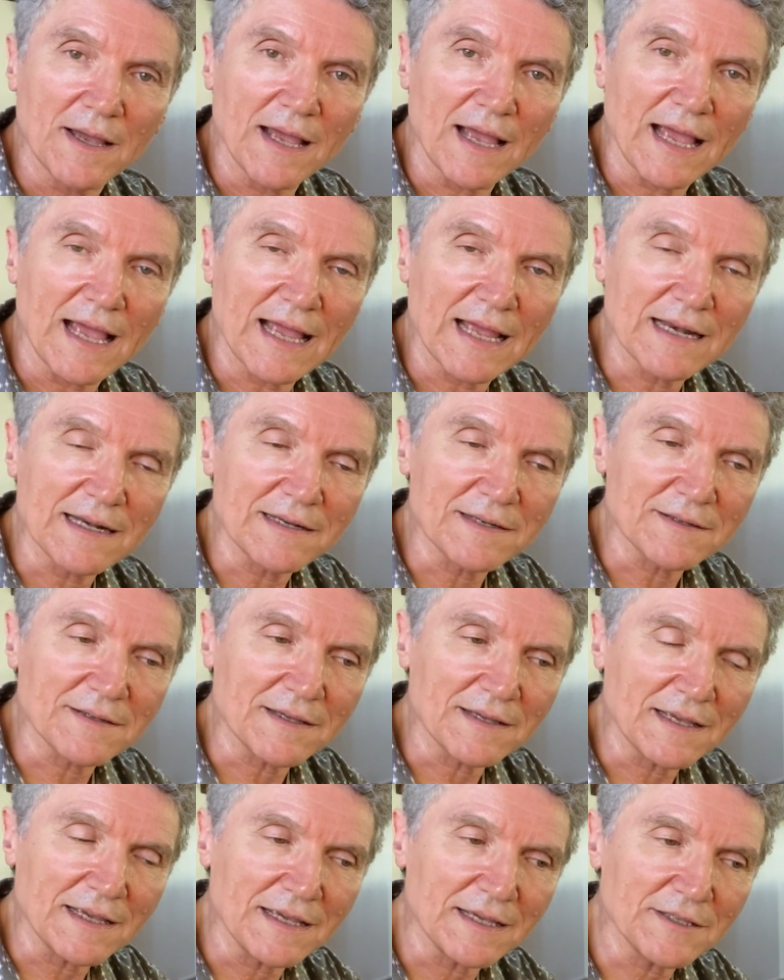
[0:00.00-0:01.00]
And
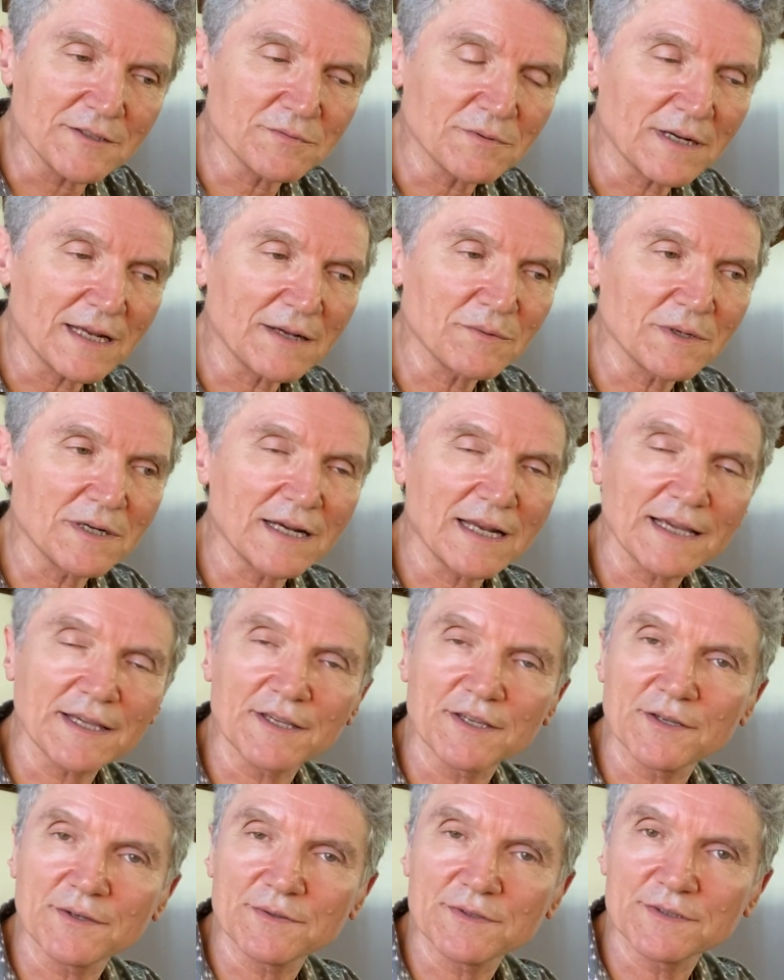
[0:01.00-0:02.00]
here's what I would
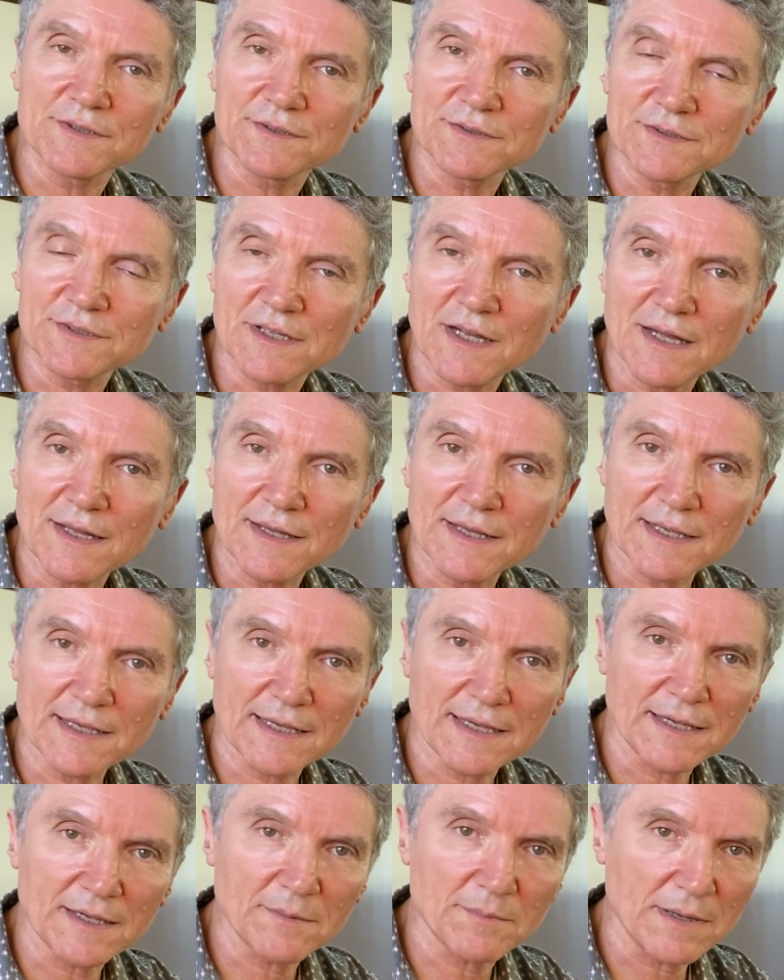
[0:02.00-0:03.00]
like you to start
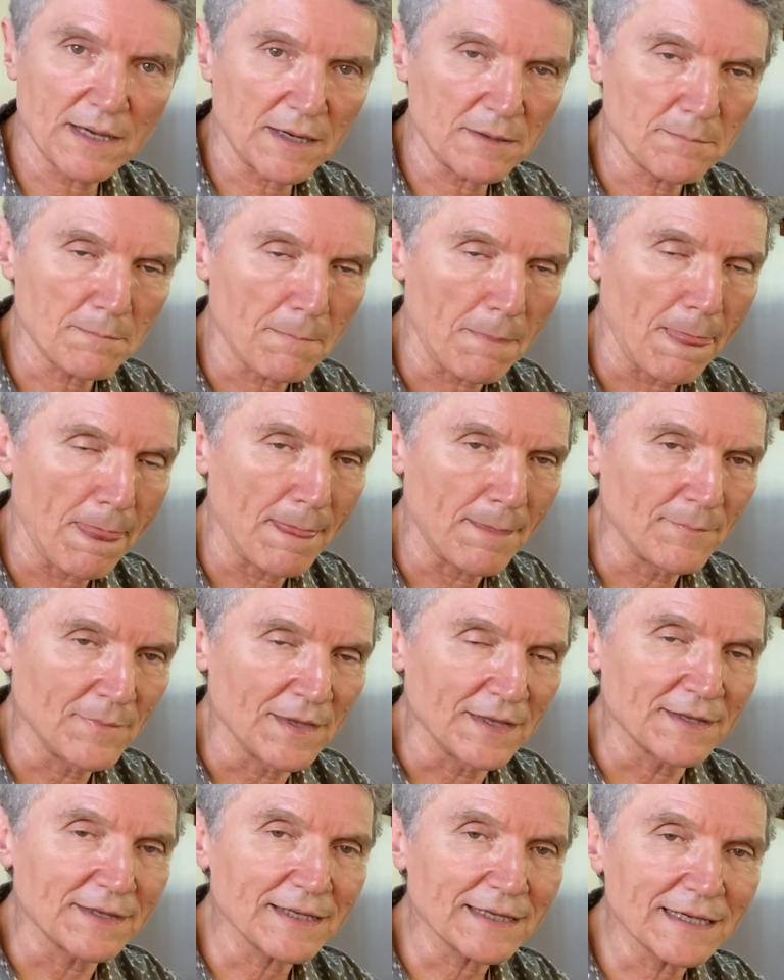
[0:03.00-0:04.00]
thinking about.
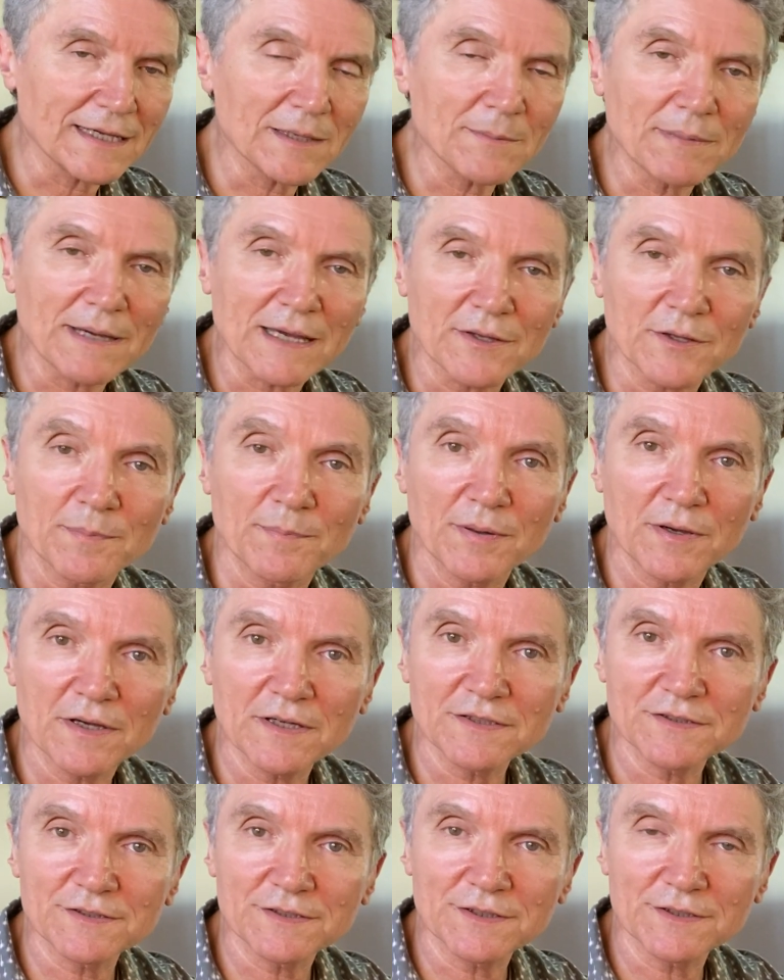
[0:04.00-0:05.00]
Thinking about the
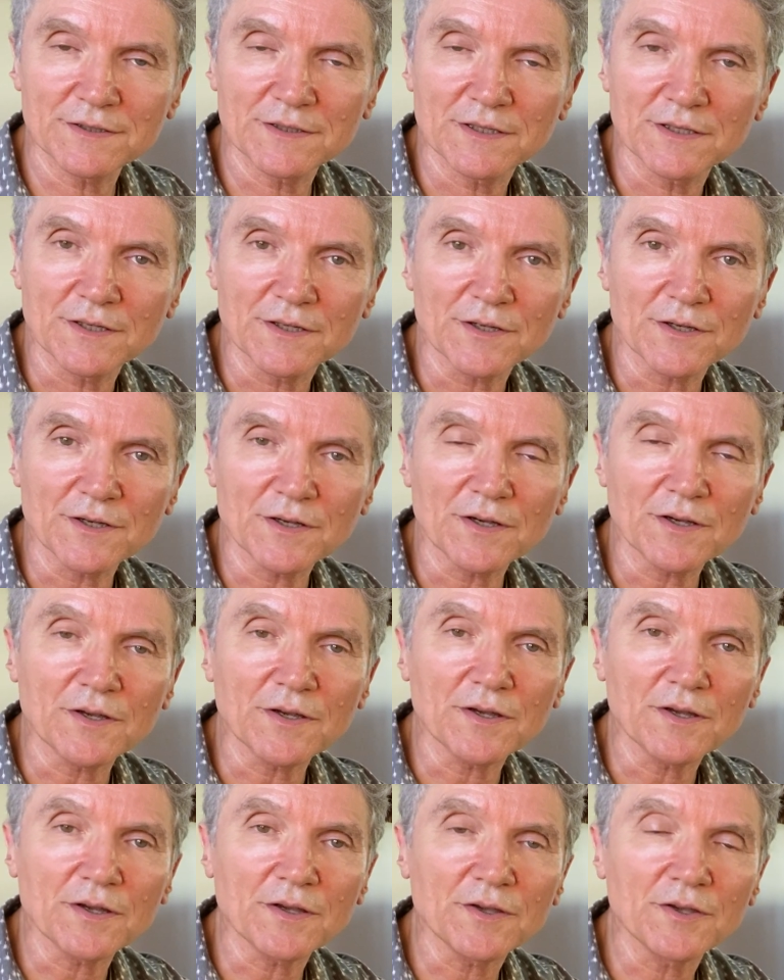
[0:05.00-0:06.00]
person
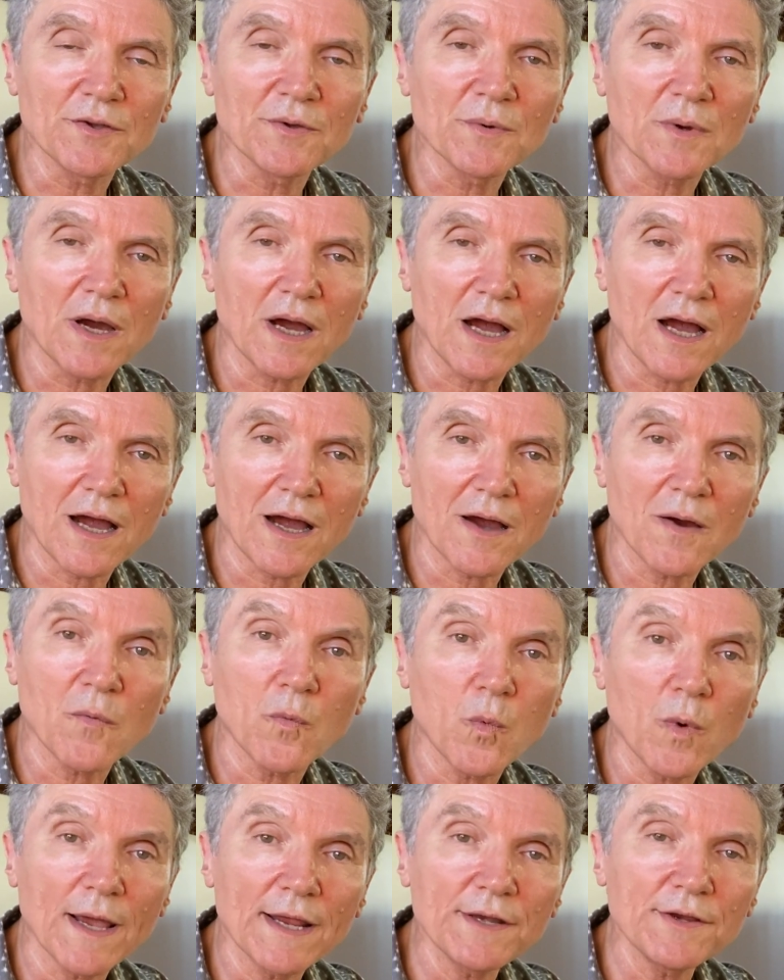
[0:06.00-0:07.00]
you are
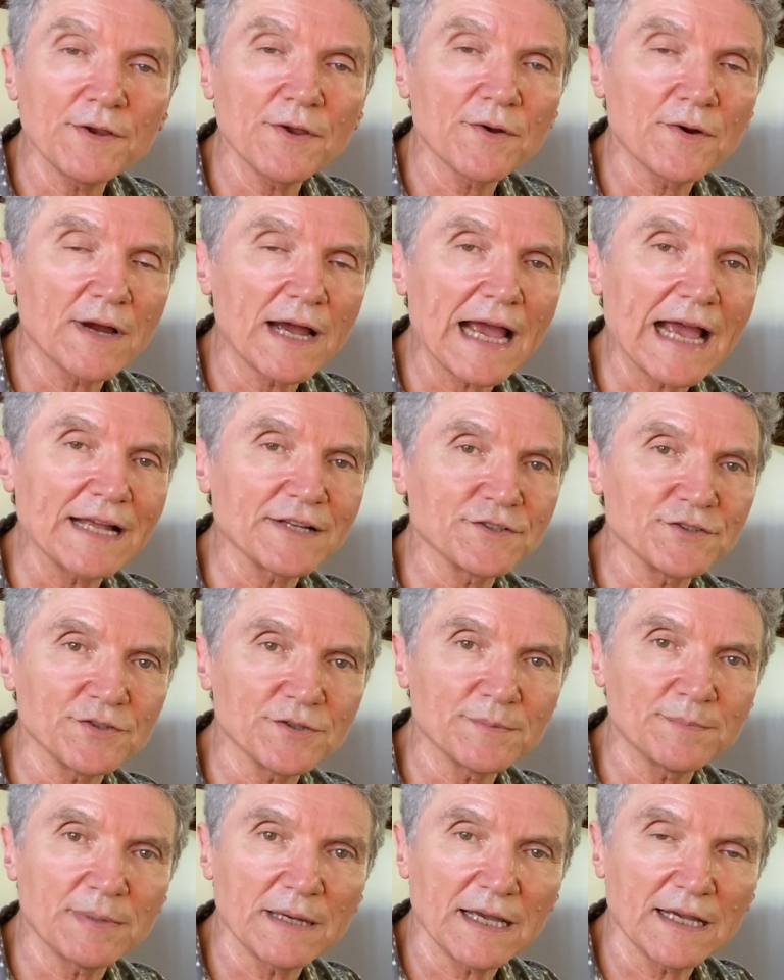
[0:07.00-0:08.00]
when you're at
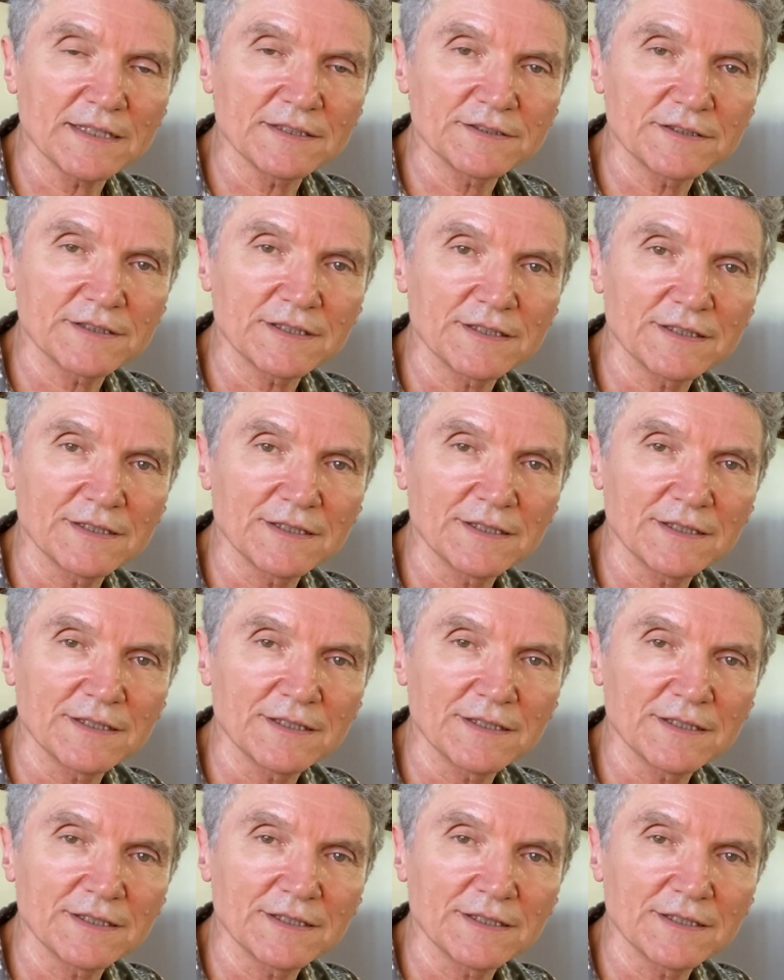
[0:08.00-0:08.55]
your best.